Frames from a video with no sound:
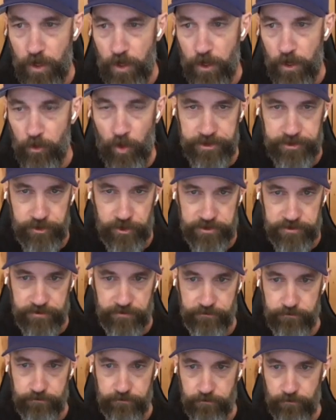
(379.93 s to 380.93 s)
Roger is a
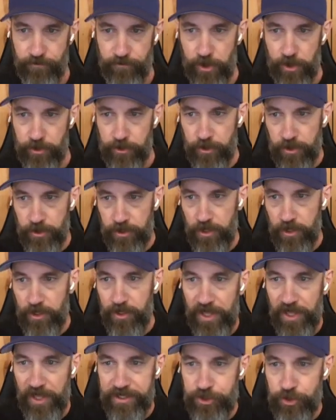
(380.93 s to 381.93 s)
very good
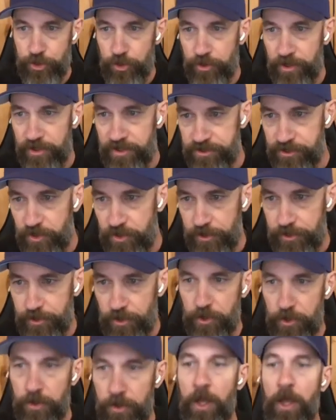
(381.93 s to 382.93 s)
lecturer and
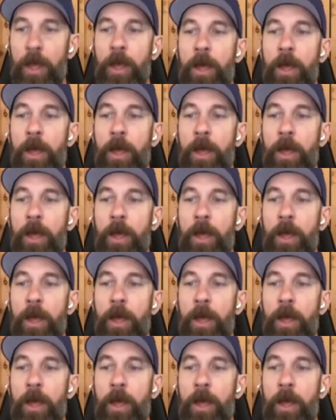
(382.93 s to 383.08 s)
instructor.